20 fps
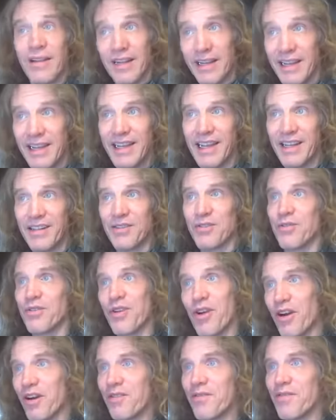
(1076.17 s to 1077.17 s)
like again to an
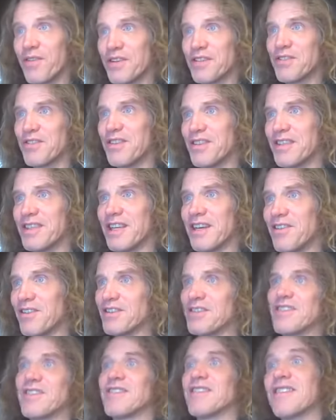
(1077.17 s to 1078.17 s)
artificial
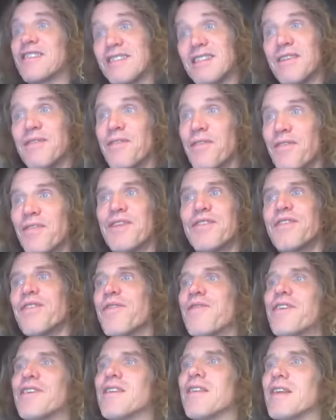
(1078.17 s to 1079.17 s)
intelligence that's never felt the
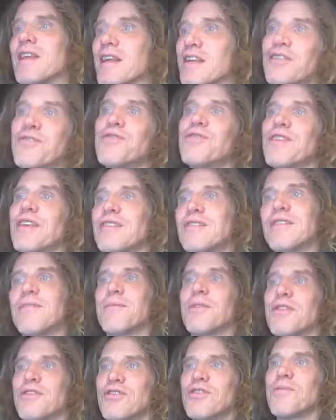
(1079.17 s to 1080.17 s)
feeling and you say
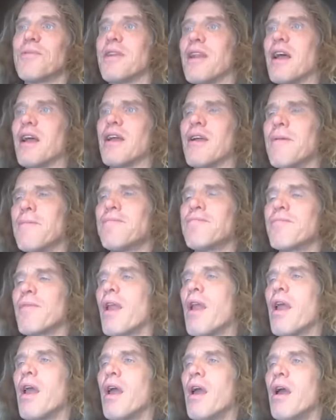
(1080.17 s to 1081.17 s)
something stupid like,
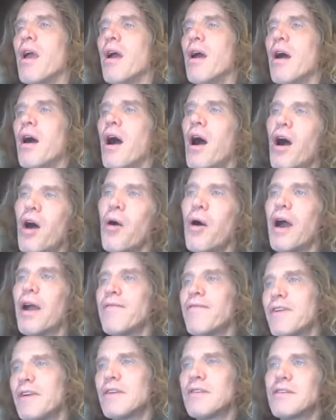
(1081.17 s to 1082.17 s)
"Oh, I
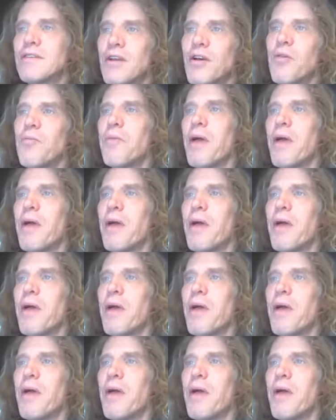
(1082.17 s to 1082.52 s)
feel so